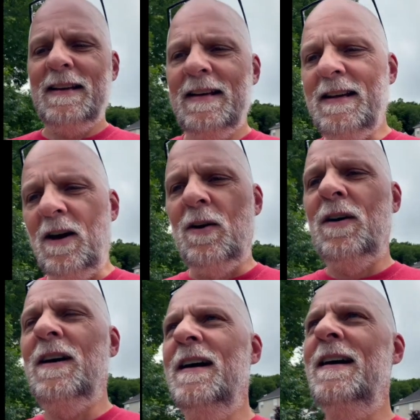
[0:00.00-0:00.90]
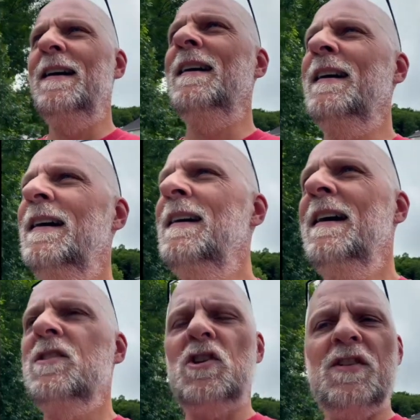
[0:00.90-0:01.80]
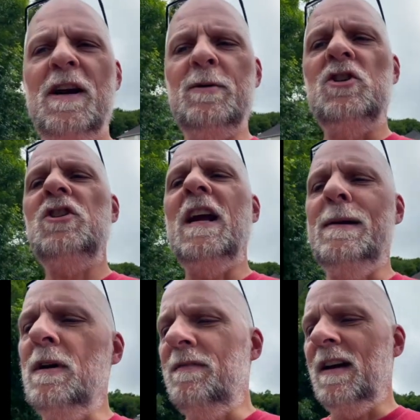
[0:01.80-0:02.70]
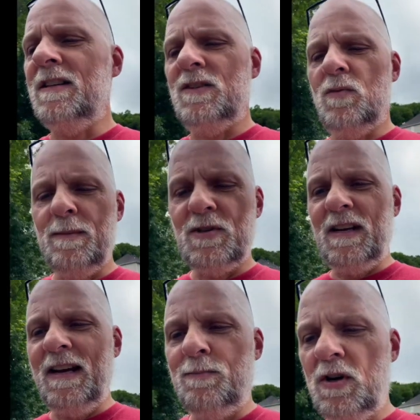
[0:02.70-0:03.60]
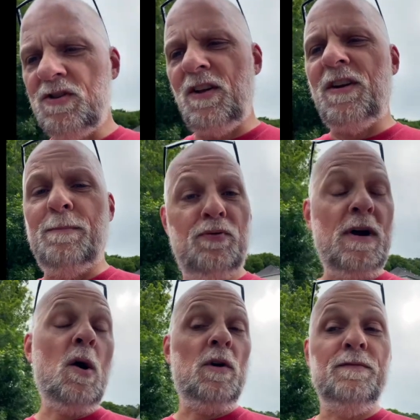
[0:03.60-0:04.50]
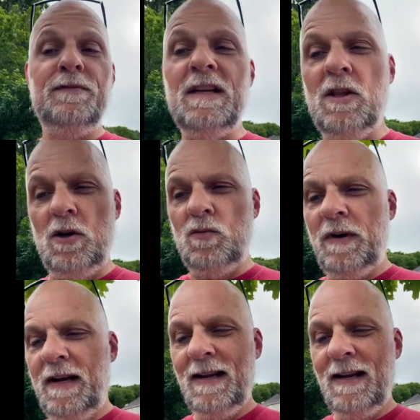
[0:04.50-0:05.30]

You know. It's nothing I'm ashamed of, I guess is what I'm saying. But it's nothing I'm proud of either, right?